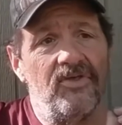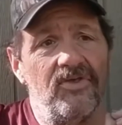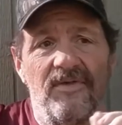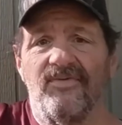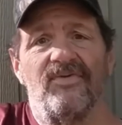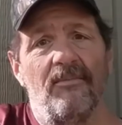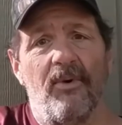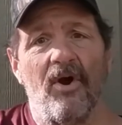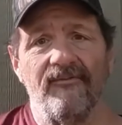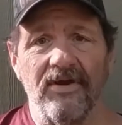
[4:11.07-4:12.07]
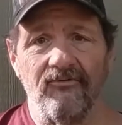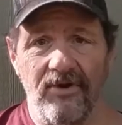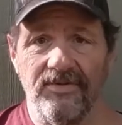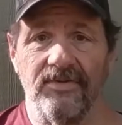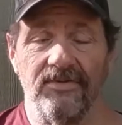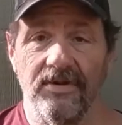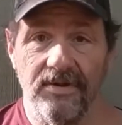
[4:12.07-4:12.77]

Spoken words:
This is a perfect reason to